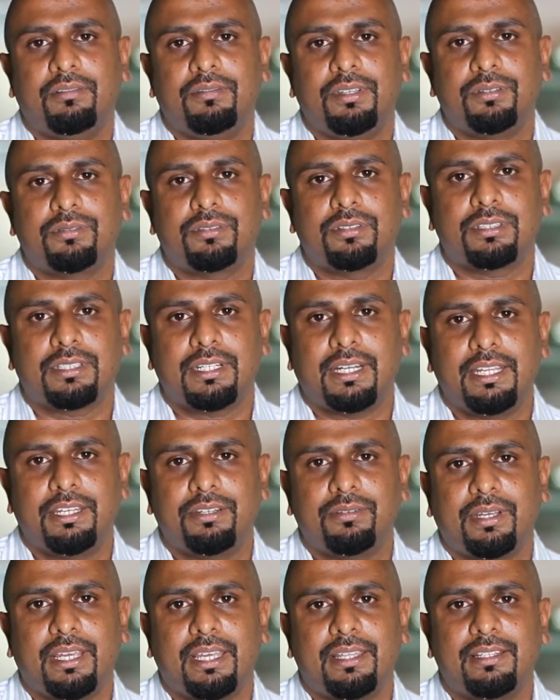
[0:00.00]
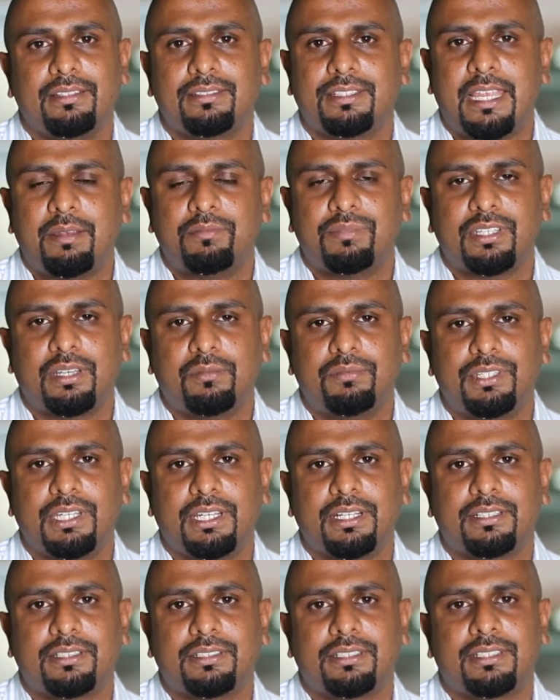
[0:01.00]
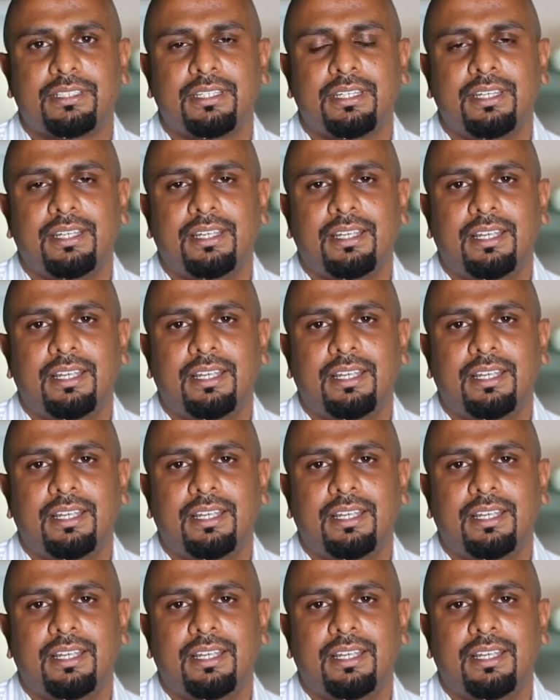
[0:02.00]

we used to study together, same subjects.